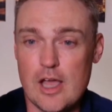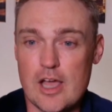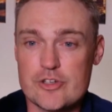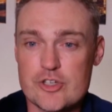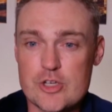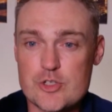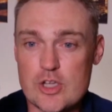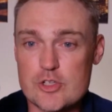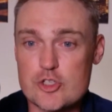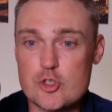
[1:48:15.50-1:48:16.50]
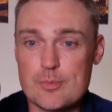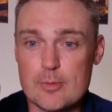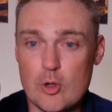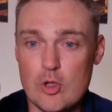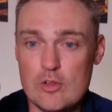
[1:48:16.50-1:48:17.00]
Just a Super
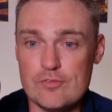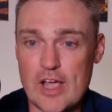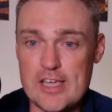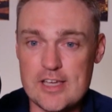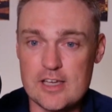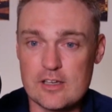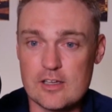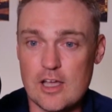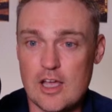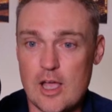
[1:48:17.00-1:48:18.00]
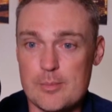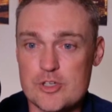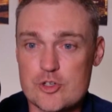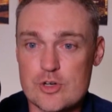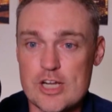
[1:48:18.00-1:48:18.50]
Bowl, Vike. I'm
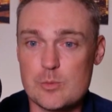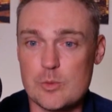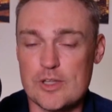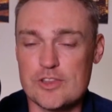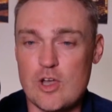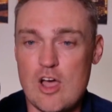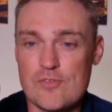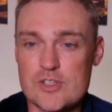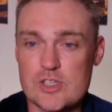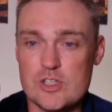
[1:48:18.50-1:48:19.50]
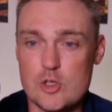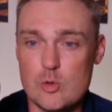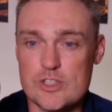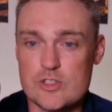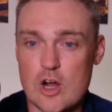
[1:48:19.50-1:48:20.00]
intrigued with what the offense can do
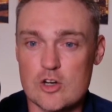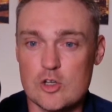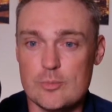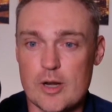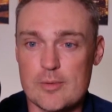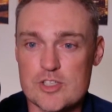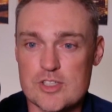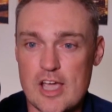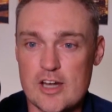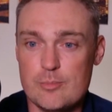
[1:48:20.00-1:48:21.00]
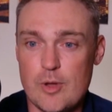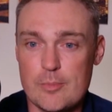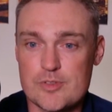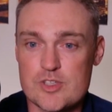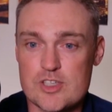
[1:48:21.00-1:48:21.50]
with Darnold, but I'm excited and pumped
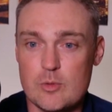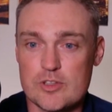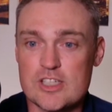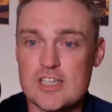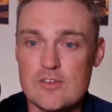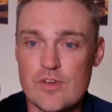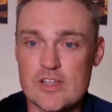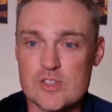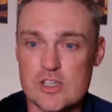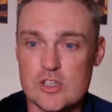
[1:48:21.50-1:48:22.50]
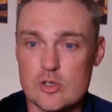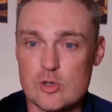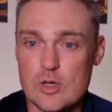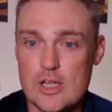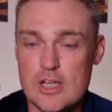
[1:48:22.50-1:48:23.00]
to see what the defense can
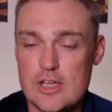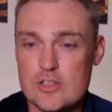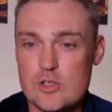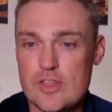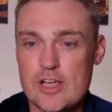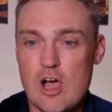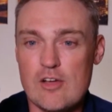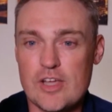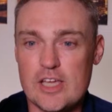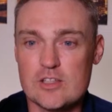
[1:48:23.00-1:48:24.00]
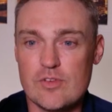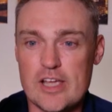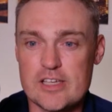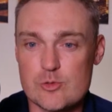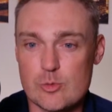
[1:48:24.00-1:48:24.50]
do. Do you think offhand the
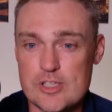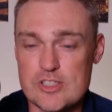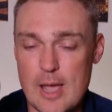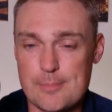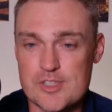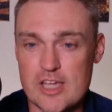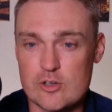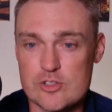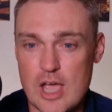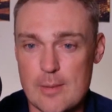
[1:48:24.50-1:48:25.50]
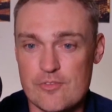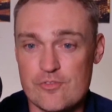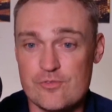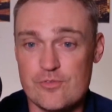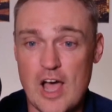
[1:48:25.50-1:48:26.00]
Vikings will be top 10 or top
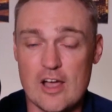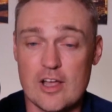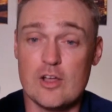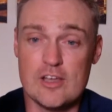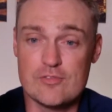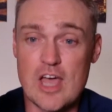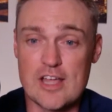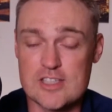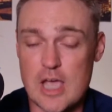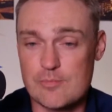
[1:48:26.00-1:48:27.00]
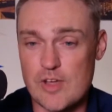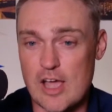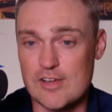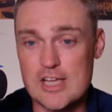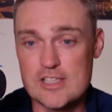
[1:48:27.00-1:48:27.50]
5, if not top 5?
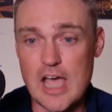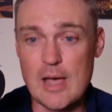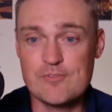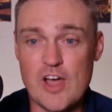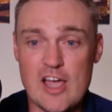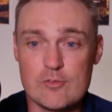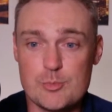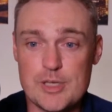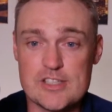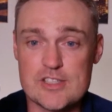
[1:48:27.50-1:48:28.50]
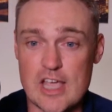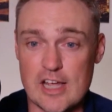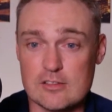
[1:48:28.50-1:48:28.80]
Top 5 would be insane.